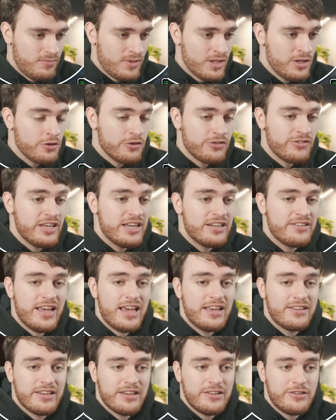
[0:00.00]
you'll see it
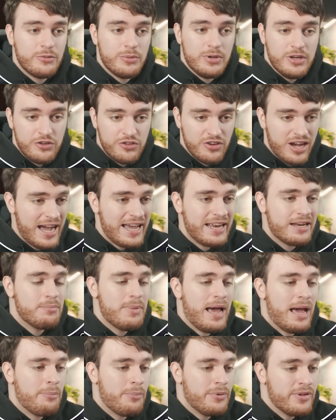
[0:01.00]
takes us to a giant
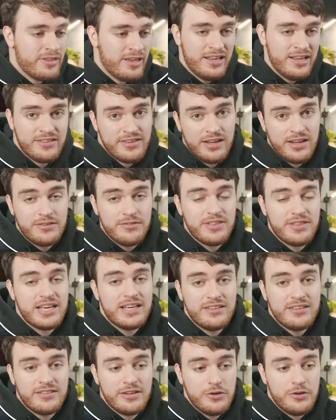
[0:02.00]
map with tons of
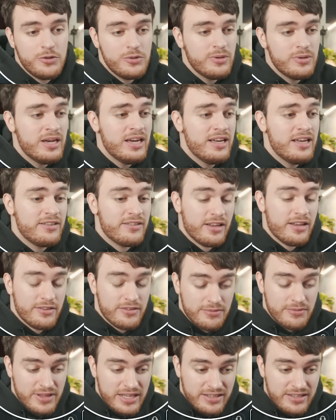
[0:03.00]
things to do, tons
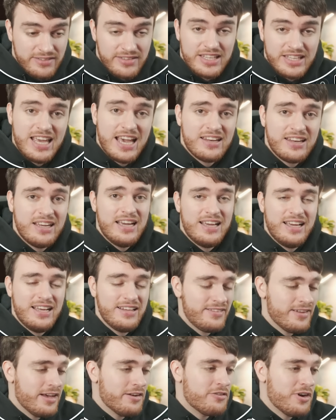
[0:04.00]
of things to get,
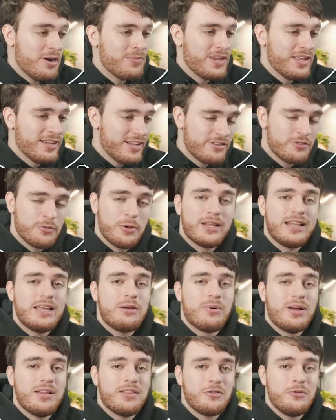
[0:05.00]
etc. Let's quickly
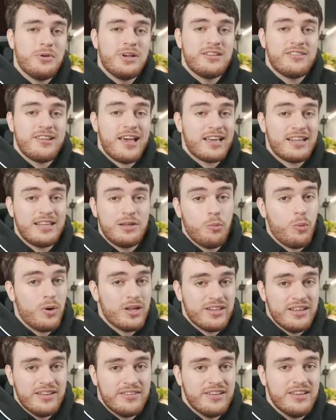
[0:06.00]
run through exactly what
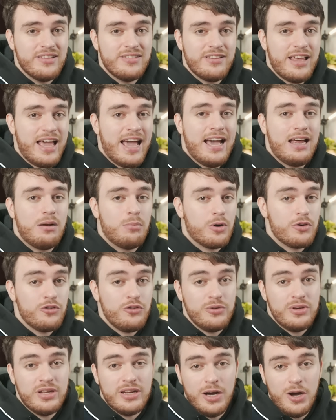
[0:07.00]
this is and what you
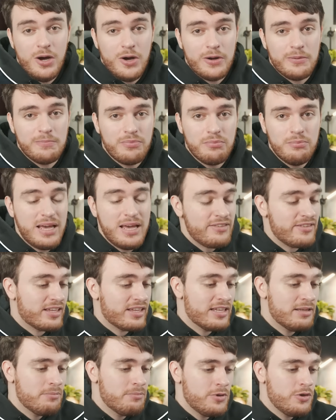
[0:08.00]
can earn.
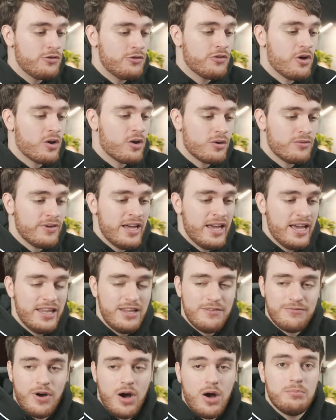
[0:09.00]
Basically, you start off in the
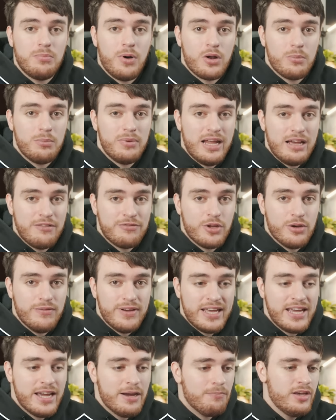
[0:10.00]
far bottom left over
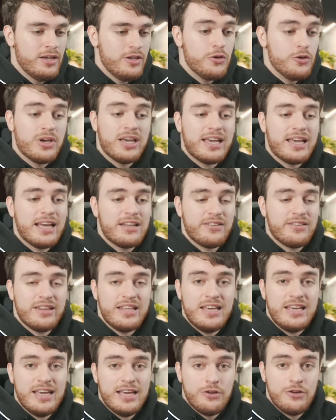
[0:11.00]
here. You can get to
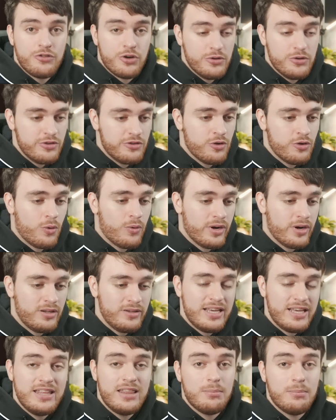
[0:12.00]
the intro tutorial
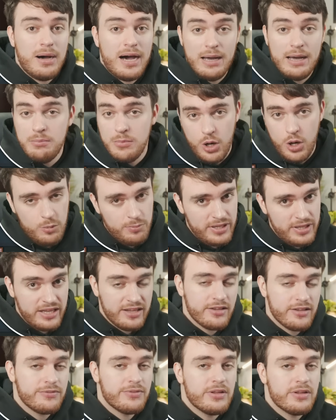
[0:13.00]
either by opening
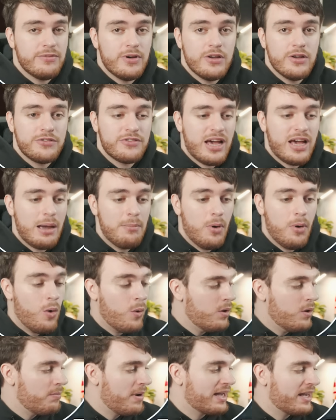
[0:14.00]
this for the first time
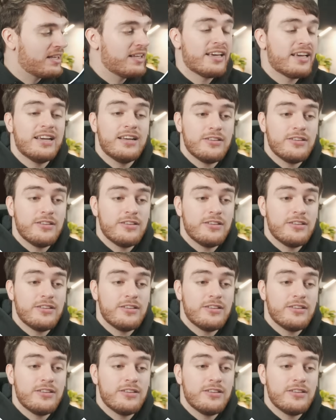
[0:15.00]
or by clicking